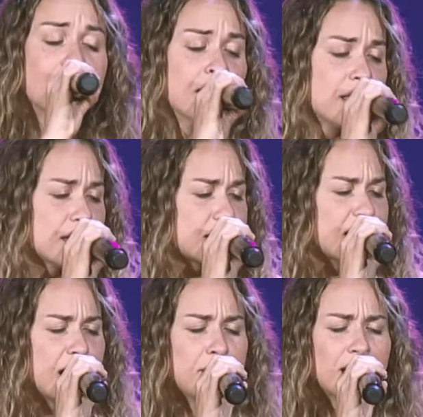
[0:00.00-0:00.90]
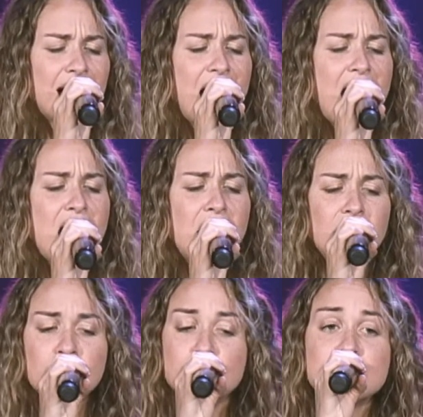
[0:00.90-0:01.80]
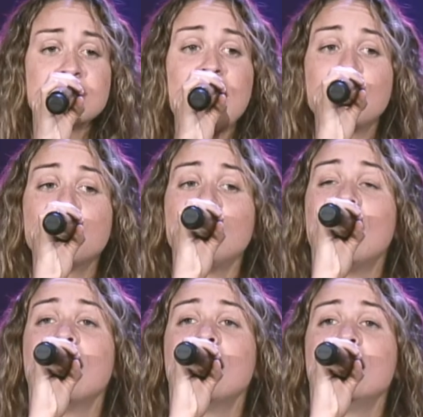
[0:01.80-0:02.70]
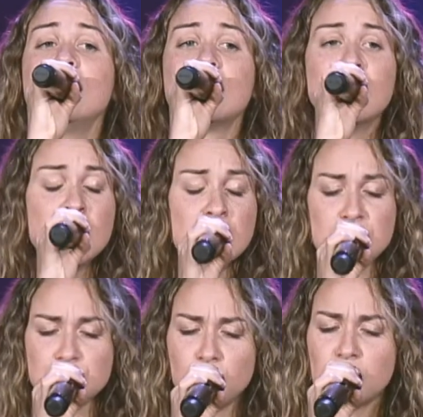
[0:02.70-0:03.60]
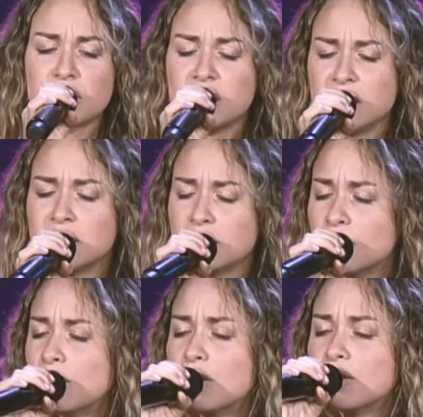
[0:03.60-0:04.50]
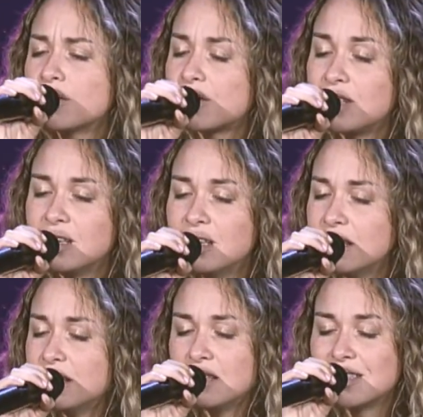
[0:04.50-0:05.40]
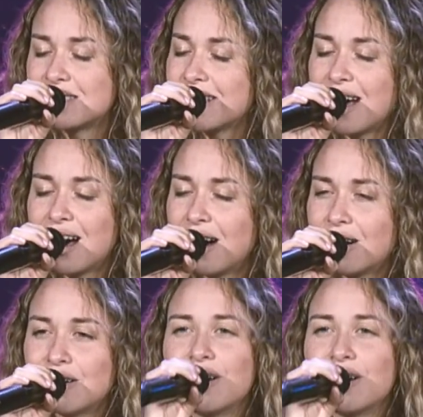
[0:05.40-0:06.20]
the same God who's never late is working all things out.